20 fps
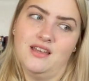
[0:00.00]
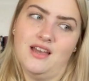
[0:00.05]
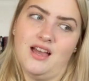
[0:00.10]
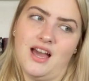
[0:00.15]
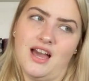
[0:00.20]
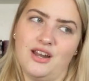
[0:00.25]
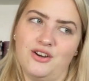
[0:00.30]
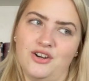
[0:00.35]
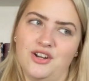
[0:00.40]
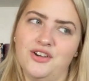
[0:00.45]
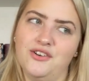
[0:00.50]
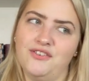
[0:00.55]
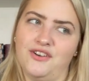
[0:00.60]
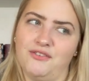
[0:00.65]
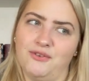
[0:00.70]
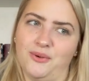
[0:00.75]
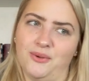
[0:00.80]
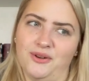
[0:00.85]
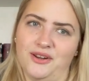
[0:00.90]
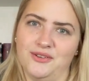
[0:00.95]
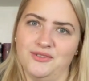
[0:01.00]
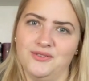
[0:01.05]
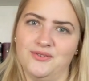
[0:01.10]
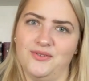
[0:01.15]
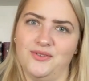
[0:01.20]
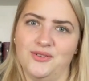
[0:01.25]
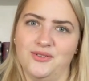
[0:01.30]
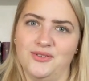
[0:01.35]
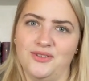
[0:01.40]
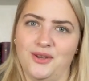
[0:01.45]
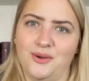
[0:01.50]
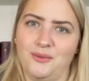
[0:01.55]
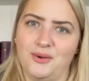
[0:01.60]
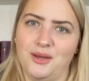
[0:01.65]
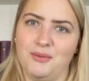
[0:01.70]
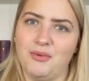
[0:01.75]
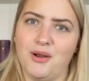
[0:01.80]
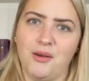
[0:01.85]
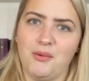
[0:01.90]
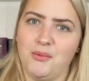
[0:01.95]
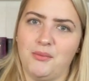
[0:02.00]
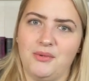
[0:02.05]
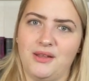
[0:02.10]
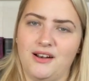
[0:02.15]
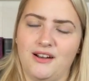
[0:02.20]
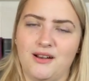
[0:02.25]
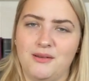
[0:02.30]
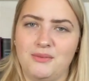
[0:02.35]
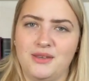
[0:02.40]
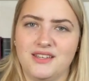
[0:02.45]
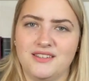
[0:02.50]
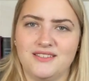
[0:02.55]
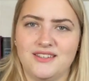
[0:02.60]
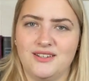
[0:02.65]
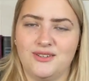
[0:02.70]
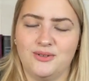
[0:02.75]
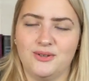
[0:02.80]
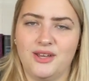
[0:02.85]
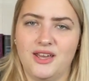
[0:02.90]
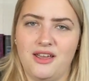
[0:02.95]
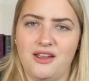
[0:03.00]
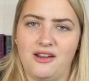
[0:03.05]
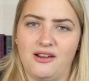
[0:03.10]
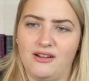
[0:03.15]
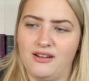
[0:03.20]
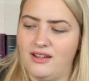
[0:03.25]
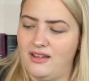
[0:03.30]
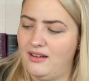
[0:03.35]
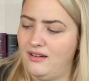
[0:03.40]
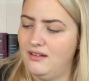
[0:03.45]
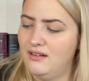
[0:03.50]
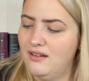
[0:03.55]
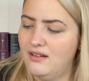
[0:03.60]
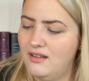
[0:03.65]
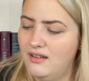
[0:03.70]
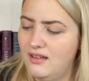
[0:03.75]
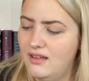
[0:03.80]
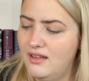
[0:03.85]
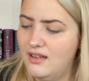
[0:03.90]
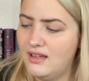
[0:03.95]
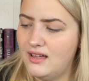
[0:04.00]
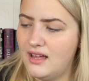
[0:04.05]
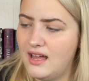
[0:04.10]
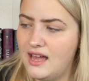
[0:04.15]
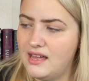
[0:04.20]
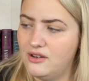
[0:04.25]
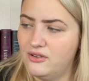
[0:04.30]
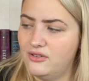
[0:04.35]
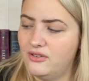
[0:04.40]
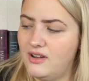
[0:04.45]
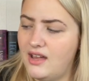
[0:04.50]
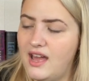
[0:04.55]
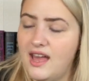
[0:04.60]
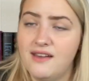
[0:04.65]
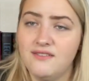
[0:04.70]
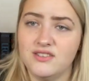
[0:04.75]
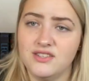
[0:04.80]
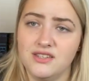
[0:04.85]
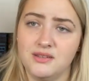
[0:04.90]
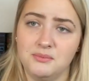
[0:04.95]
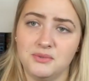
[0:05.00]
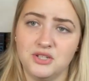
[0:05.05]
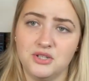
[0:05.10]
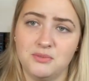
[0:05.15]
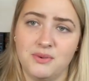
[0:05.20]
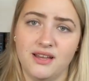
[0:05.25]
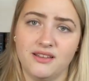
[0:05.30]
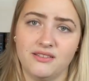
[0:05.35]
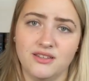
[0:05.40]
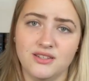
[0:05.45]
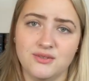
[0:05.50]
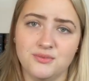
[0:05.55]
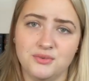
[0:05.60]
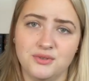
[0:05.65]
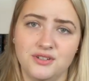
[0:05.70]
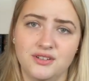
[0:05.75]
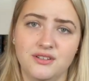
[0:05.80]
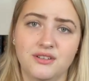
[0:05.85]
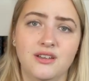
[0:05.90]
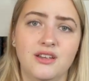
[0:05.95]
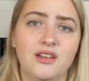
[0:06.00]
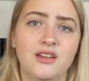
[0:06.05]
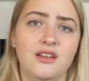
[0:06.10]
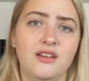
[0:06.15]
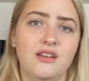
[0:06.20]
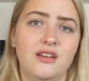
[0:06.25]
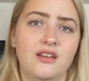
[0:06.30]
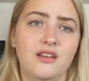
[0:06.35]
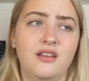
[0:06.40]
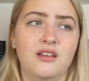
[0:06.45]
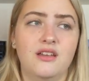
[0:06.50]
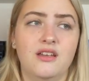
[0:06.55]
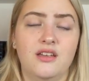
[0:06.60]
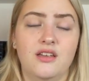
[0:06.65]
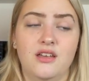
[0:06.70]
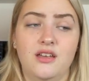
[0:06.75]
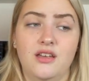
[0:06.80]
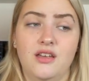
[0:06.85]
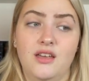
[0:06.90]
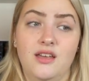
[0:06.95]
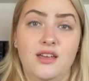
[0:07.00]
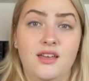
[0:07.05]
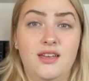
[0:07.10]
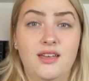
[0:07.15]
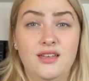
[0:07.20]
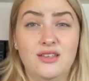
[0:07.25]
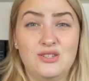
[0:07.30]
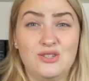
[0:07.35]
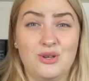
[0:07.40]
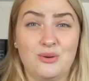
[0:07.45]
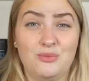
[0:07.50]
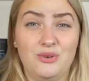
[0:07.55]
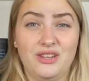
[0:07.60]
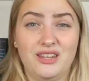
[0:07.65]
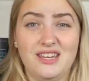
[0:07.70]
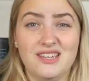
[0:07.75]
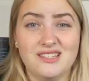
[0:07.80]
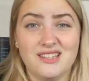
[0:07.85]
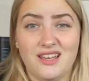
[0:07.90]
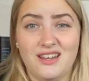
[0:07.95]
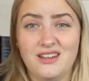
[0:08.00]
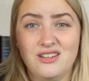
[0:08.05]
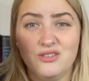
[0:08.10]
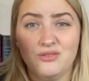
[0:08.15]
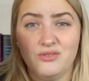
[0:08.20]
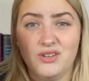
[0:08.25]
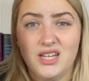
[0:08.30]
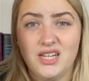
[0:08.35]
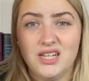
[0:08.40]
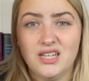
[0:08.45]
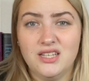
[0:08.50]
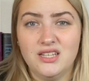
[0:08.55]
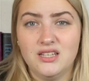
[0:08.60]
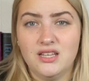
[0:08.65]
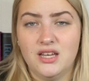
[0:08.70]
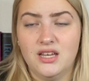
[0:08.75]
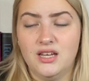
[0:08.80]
I don't know if everyone else feels that way. Probably not, because they don't care, and I haven't seen much about this one, so I'm really excited to read it.